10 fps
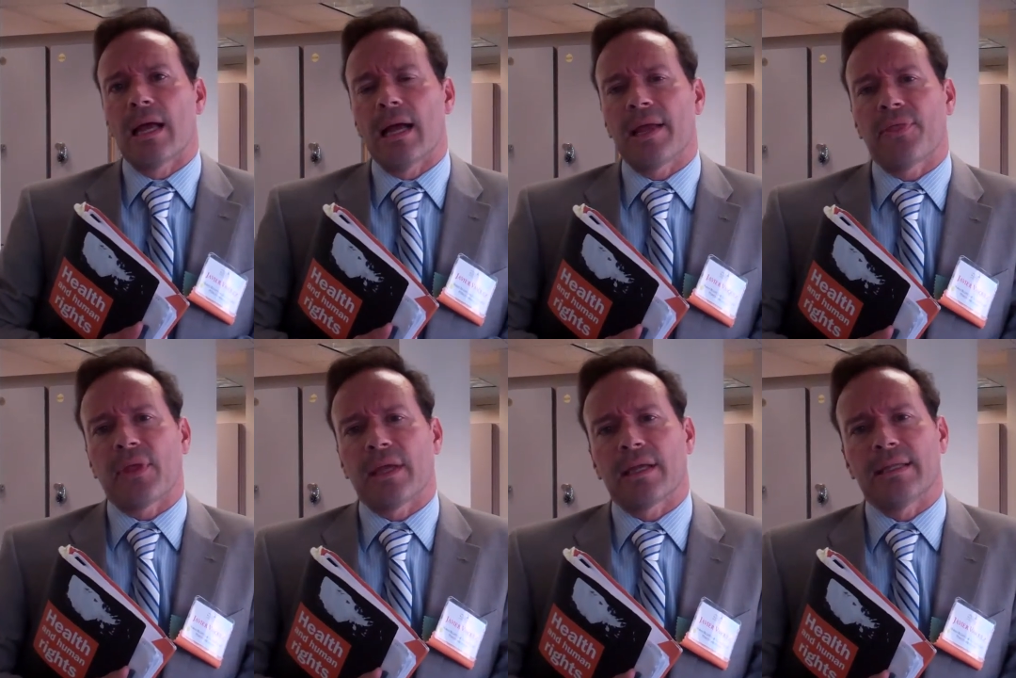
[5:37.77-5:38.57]
I
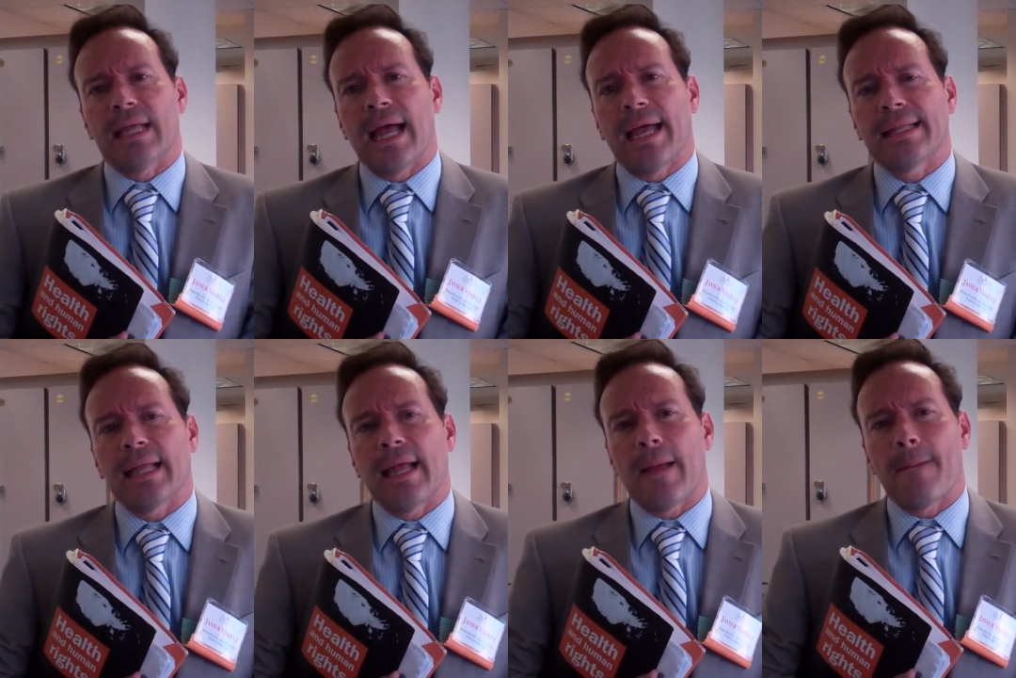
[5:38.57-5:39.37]
think that
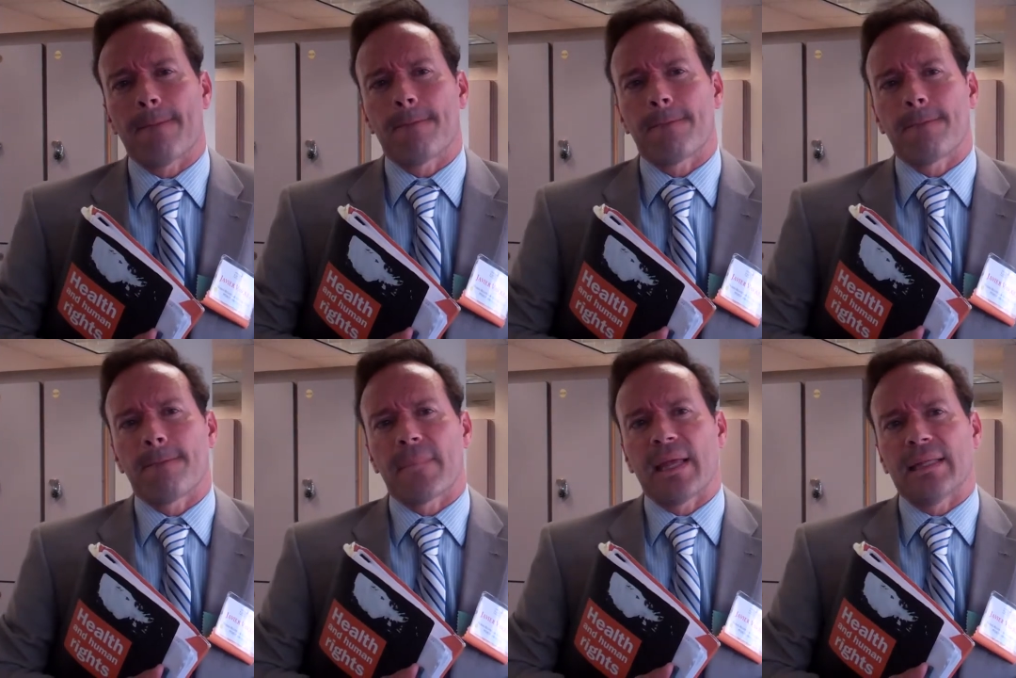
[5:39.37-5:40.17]

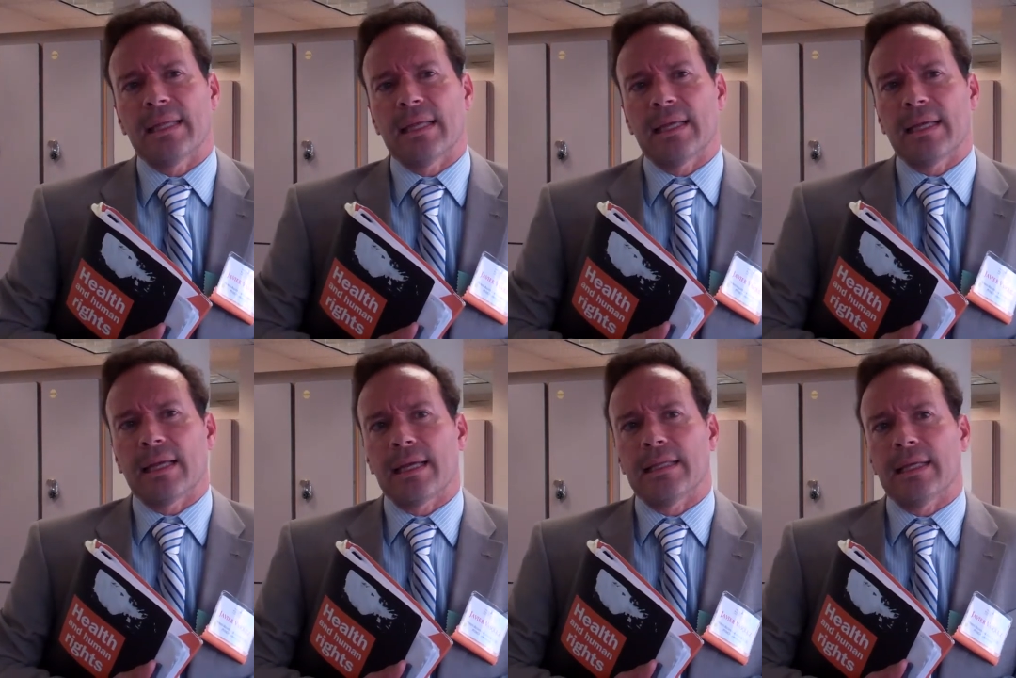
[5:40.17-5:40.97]

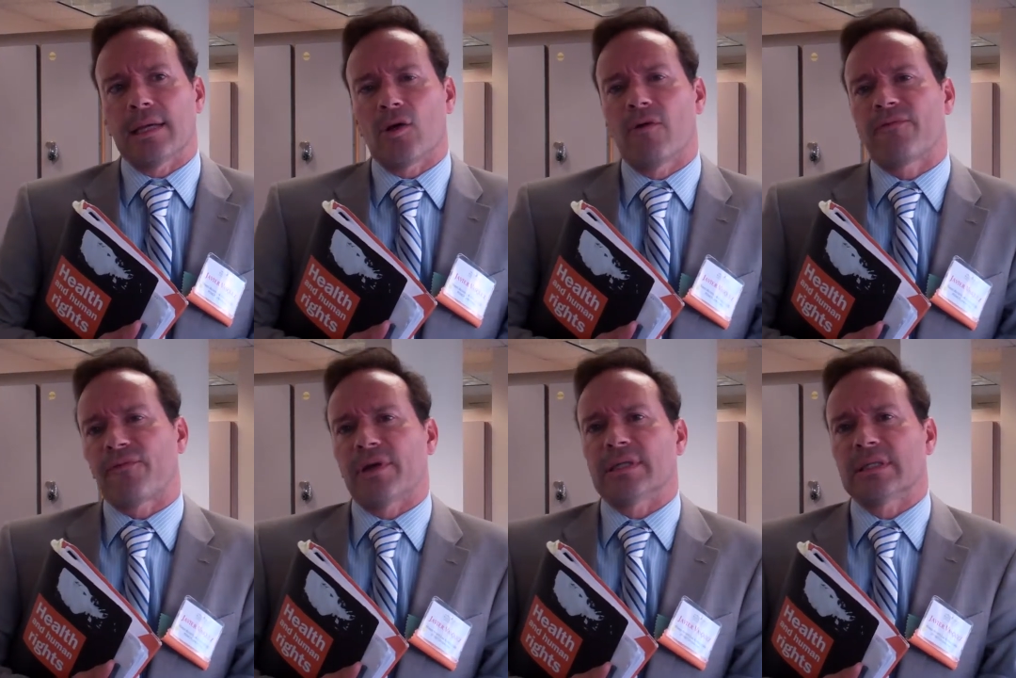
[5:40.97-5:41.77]
the
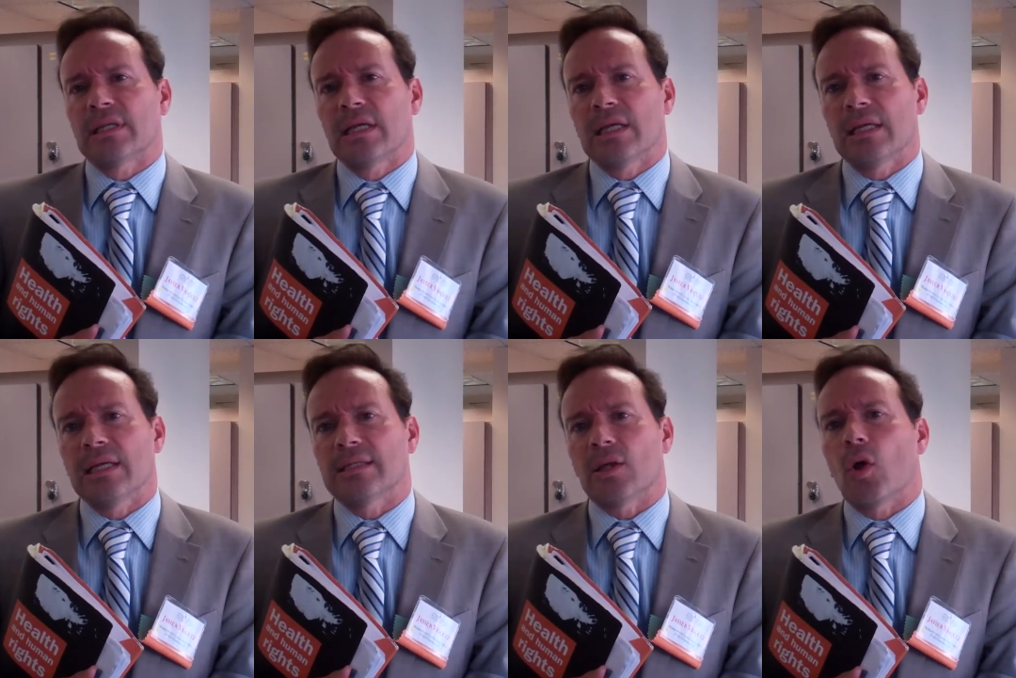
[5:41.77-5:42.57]
conference
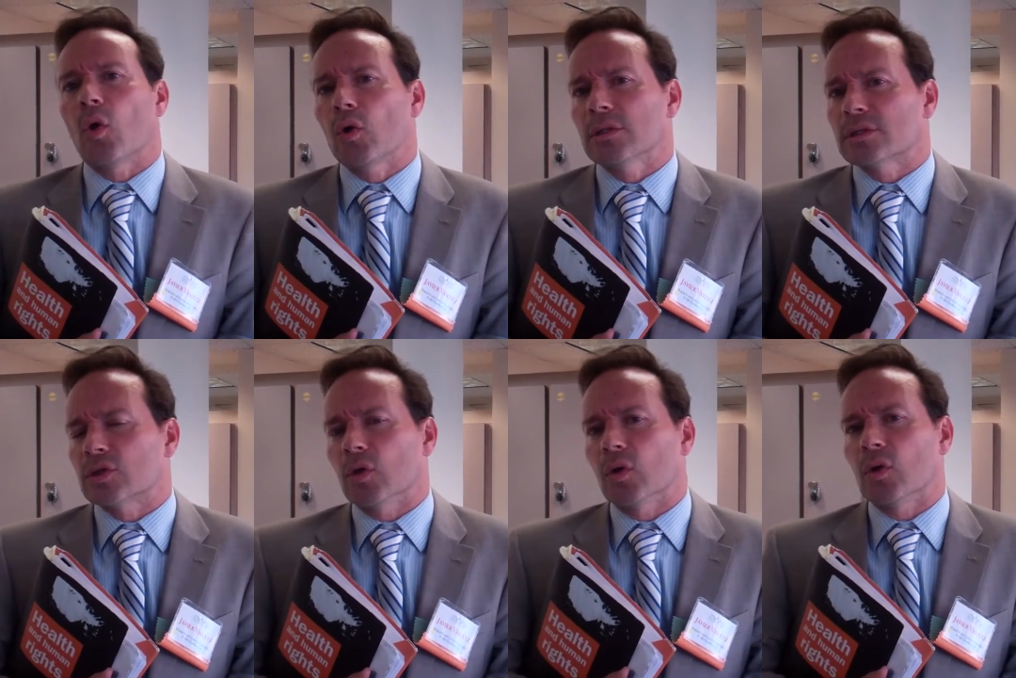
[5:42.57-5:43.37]
is
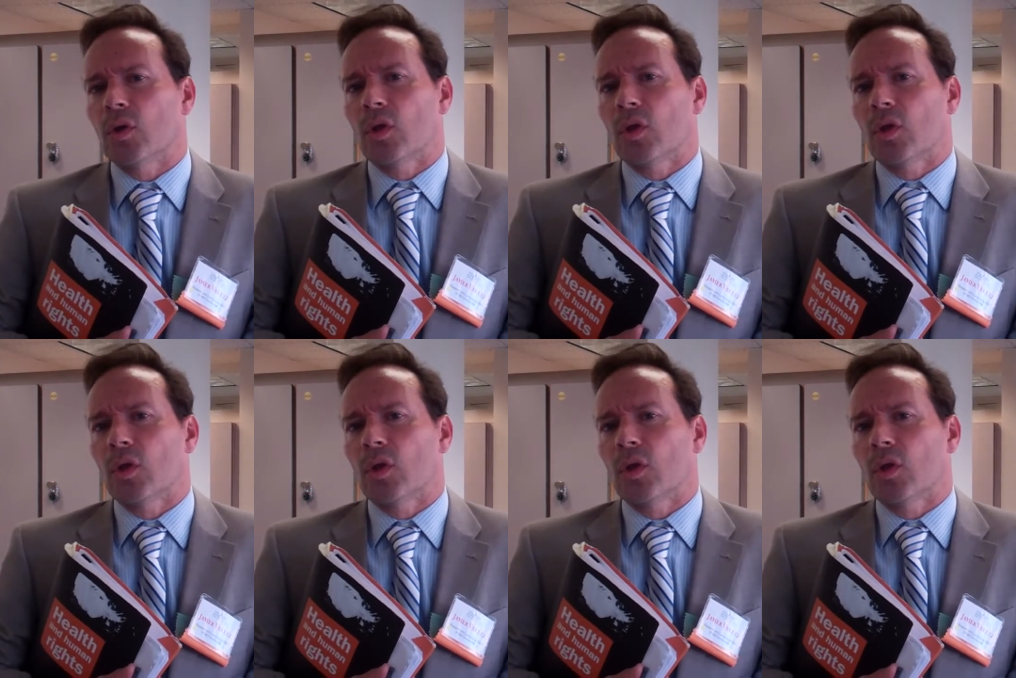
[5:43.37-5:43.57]
also